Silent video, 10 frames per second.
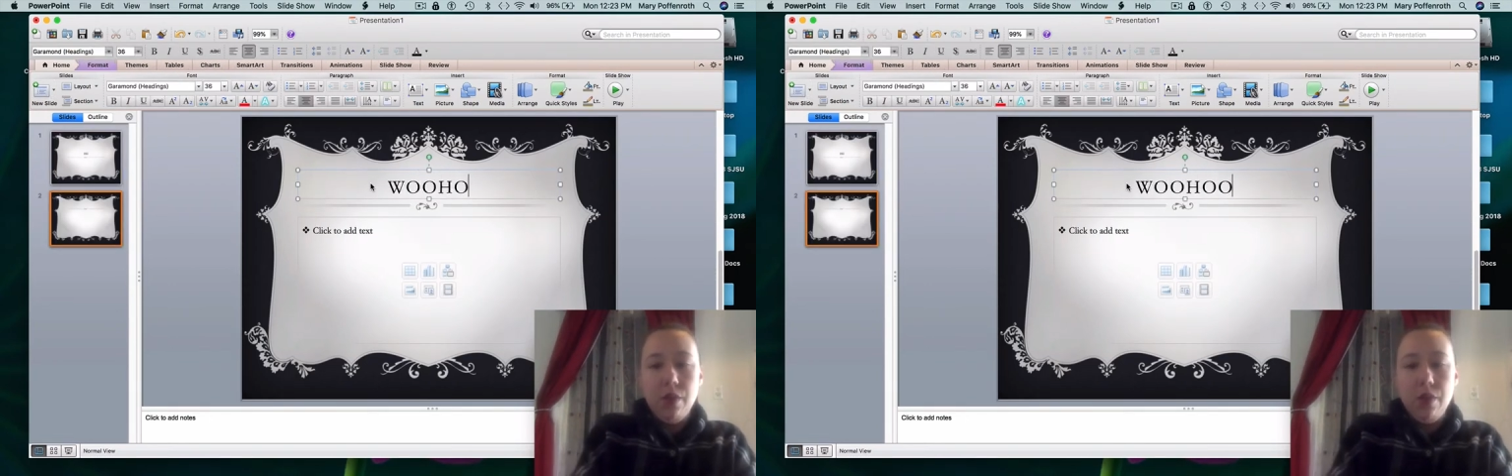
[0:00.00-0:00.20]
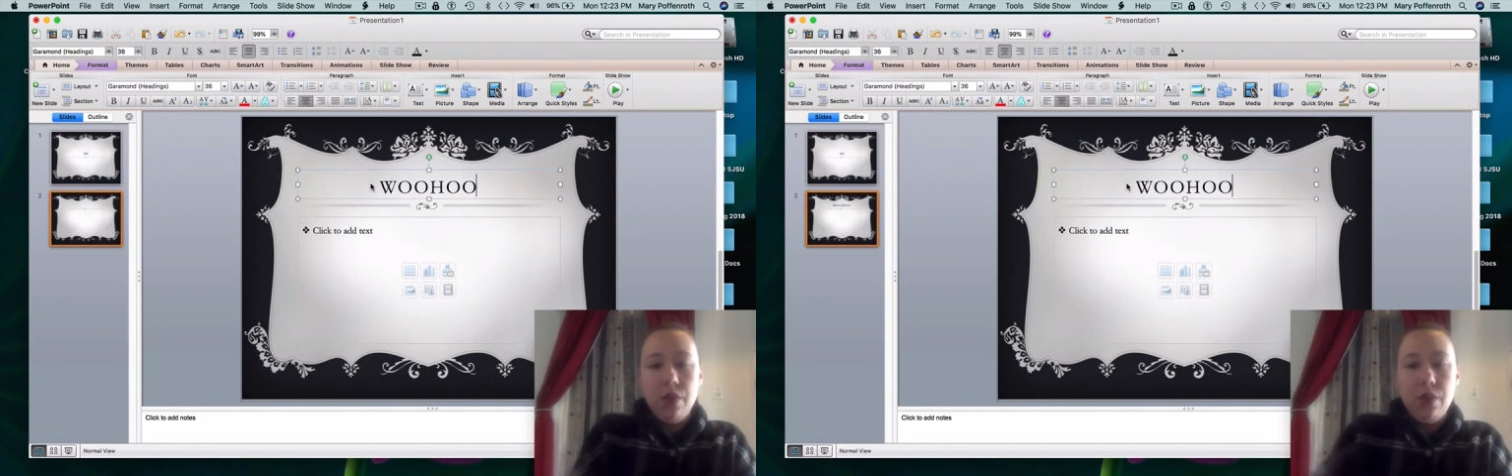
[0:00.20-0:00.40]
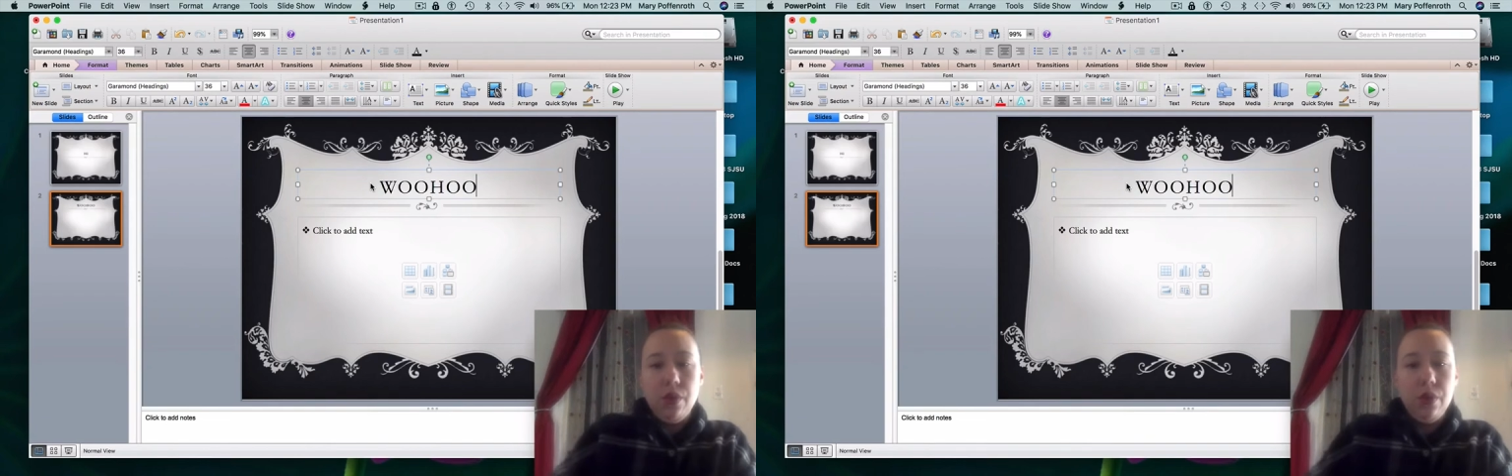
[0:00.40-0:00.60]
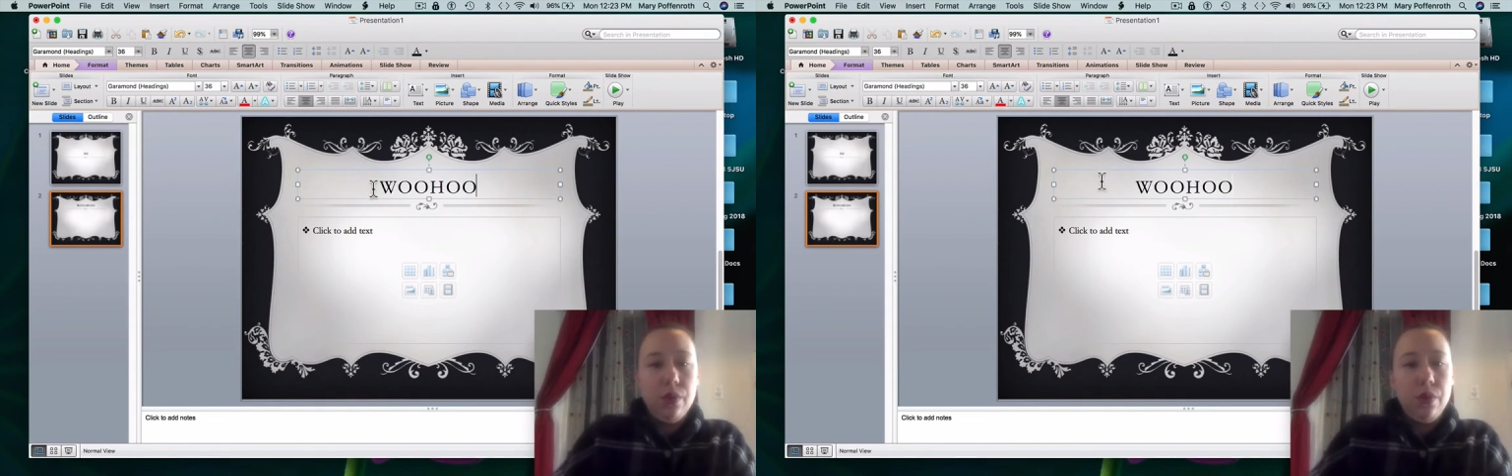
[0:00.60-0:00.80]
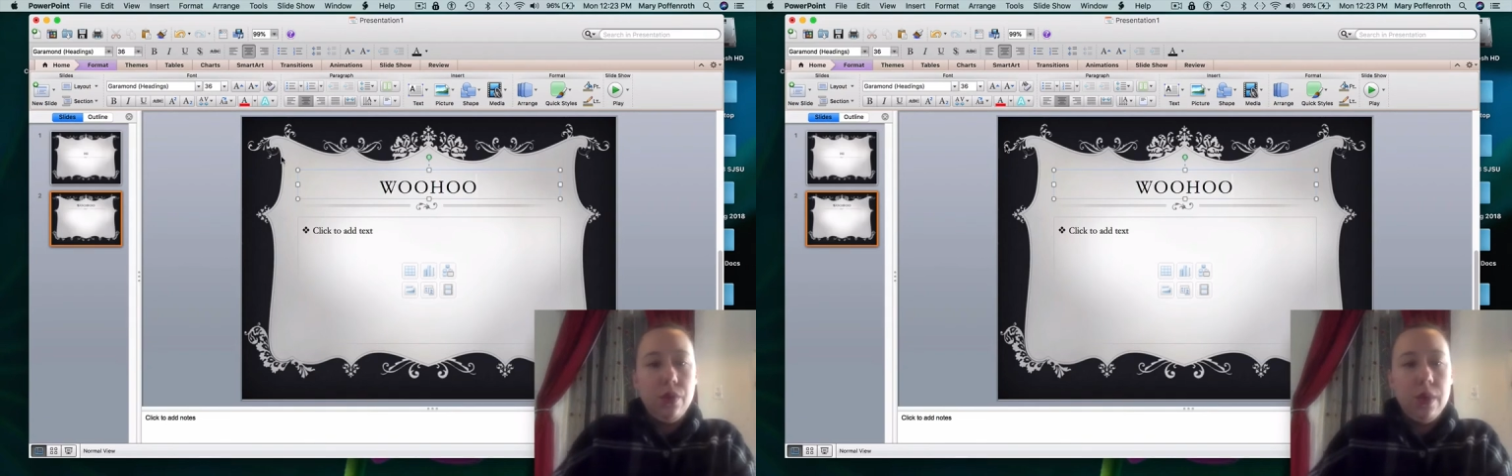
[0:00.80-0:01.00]

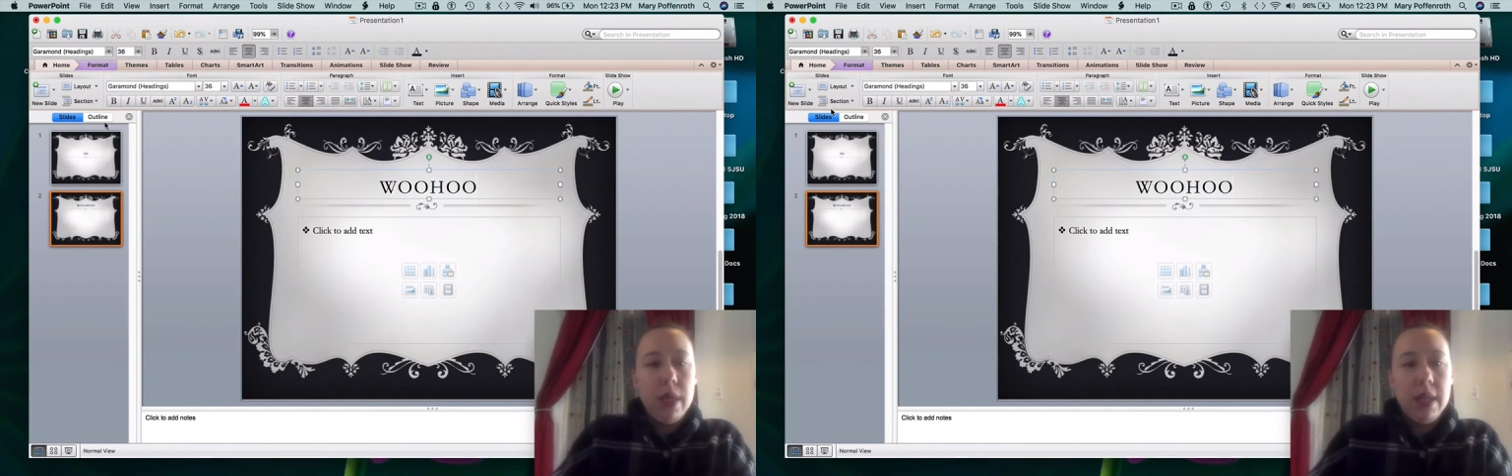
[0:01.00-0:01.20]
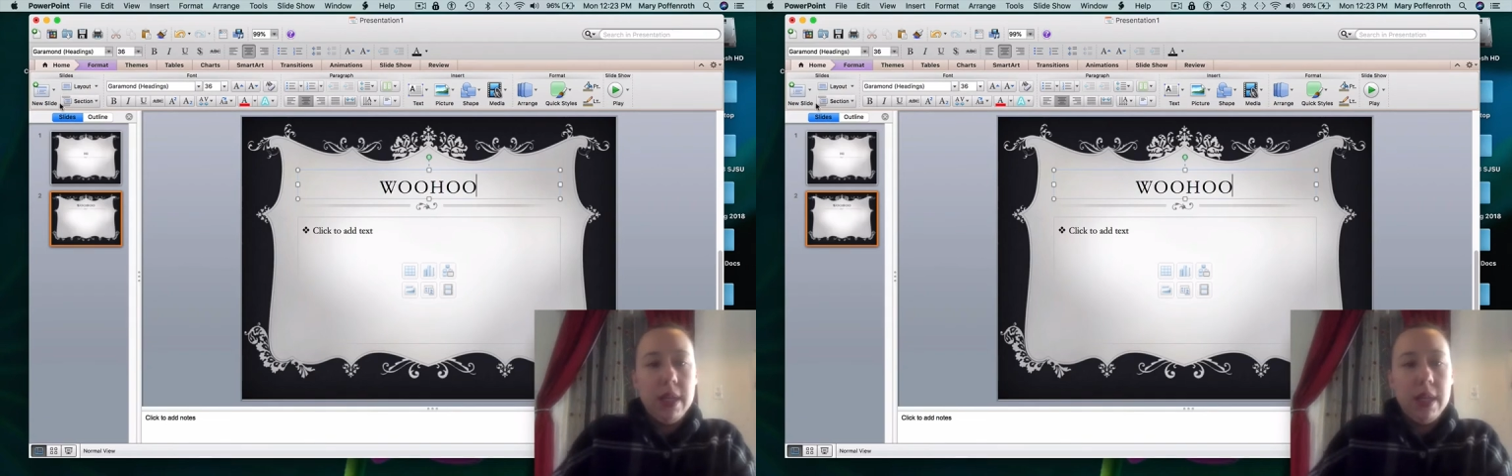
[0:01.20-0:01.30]
Woohoo.